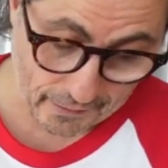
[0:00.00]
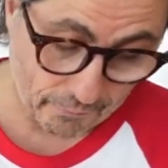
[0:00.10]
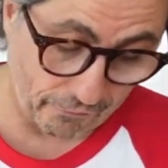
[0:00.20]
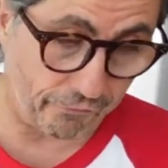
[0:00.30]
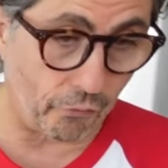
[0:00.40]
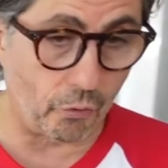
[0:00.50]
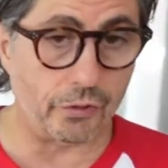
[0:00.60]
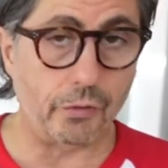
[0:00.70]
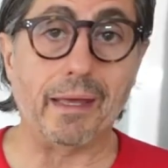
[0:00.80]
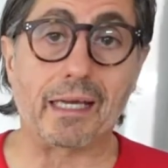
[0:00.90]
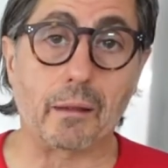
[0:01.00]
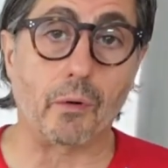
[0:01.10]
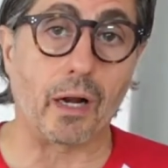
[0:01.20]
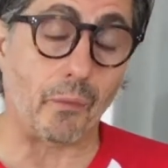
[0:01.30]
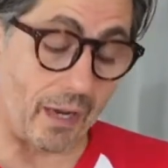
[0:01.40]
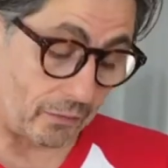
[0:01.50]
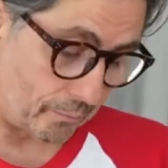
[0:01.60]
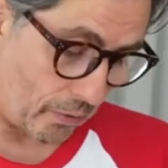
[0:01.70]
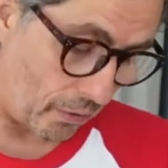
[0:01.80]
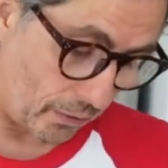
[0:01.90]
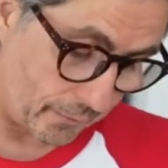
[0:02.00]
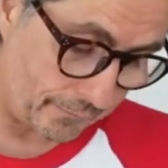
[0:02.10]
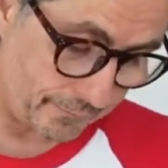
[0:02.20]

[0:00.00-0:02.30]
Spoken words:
before you make a round ball?